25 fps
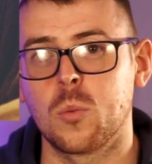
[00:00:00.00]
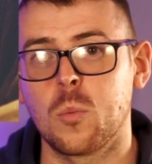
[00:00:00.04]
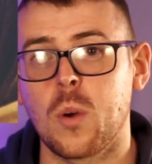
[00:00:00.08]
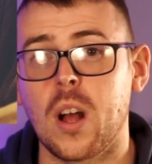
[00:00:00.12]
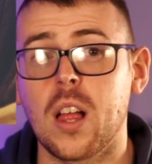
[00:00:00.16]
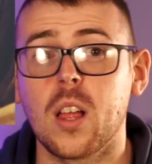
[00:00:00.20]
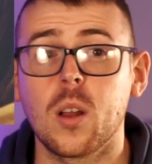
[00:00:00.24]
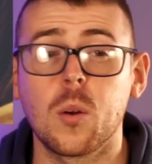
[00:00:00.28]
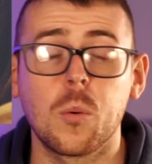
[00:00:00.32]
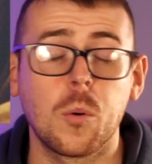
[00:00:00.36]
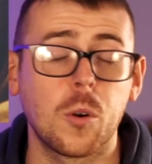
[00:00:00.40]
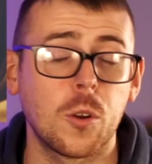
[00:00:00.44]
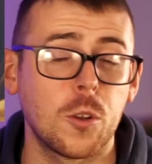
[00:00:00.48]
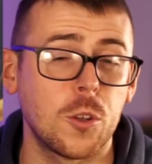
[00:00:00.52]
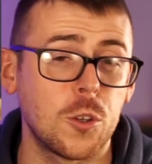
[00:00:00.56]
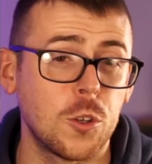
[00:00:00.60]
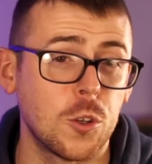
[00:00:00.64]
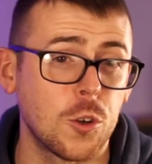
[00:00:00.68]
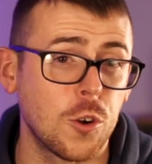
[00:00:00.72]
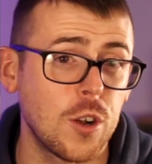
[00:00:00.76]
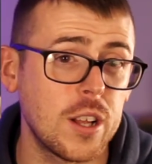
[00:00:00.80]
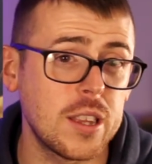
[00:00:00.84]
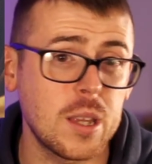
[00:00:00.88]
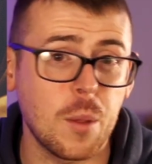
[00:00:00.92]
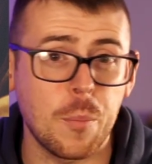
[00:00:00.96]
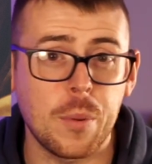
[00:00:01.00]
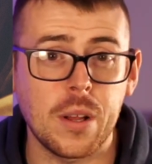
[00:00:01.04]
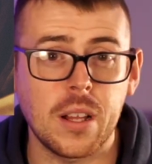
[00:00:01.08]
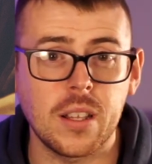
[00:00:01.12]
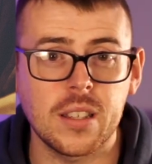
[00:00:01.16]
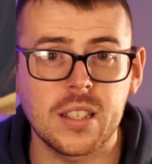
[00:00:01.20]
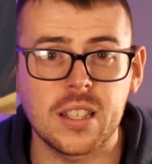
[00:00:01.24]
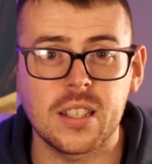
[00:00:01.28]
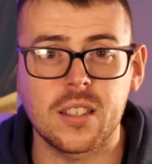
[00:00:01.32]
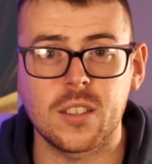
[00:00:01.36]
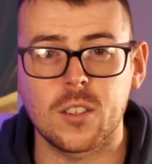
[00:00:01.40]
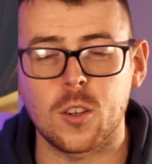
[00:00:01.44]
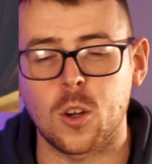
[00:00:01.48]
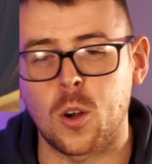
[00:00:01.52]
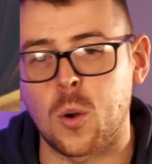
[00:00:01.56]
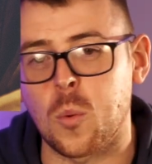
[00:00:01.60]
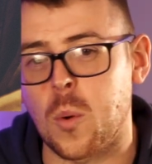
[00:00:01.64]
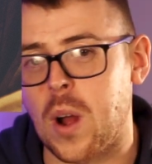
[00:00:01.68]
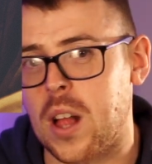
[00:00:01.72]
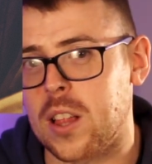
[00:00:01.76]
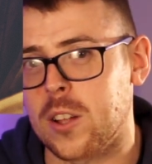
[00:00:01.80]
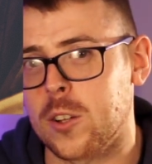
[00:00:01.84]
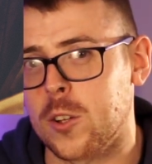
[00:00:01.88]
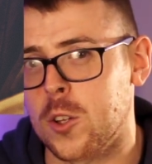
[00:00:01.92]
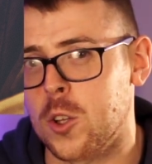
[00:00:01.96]
whether you're in the building or
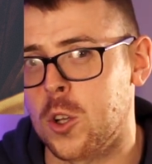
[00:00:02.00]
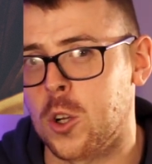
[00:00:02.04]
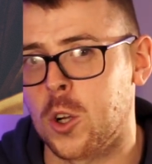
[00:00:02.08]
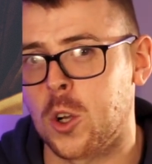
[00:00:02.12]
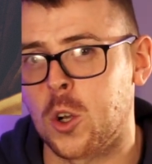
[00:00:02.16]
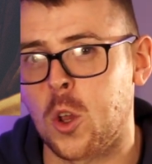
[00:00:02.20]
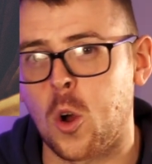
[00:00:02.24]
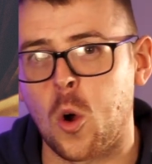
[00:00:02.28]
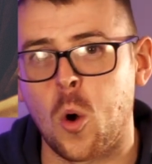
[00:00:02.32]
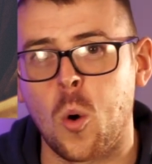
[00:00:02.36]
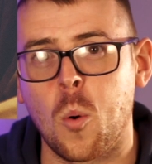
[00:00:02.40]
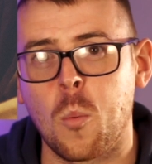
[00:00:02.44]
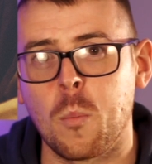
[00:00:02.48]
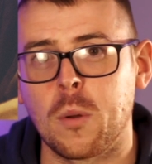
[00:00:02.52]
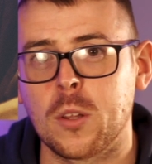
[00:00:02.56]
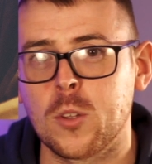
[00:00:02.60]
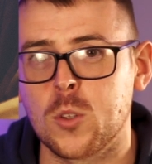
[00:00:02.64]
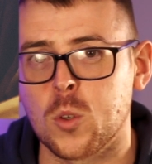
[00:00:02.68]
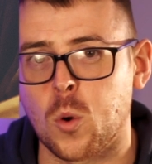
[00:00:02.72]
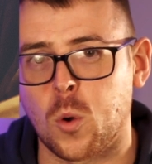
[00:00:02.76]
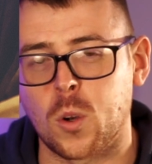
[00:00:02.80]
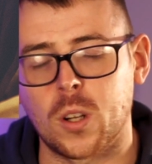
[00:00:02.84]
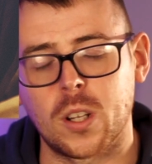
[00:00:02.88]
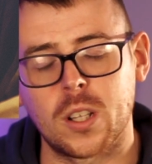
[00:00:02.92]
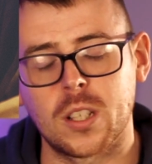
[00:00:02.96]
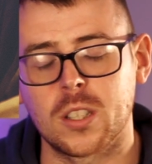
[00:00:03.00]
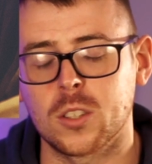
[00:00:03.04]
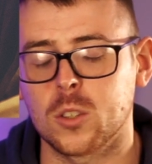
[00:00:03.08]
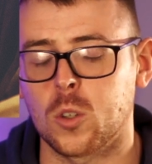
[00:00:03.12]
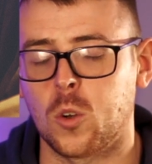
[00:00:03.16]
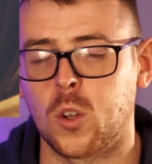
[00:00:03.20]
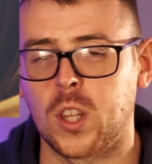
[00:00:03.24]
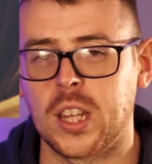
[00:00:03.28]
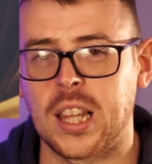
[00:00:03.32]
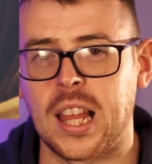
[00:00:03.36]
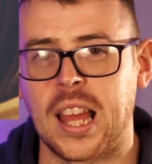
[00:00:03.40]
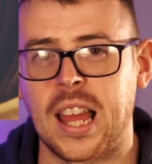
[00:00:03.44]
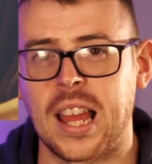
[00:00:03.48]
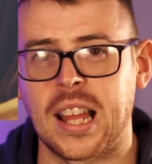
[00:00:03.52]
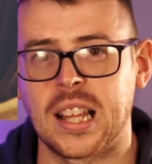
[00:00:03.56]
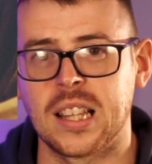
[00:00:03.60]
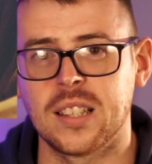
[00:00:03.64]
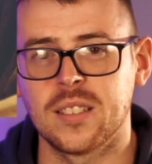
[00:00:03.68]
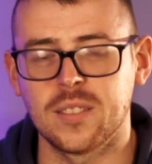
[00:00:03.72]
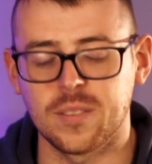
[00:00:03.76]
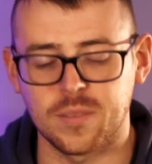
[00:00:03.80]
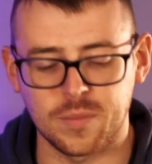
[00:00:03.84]
whether you're at home and joining us online.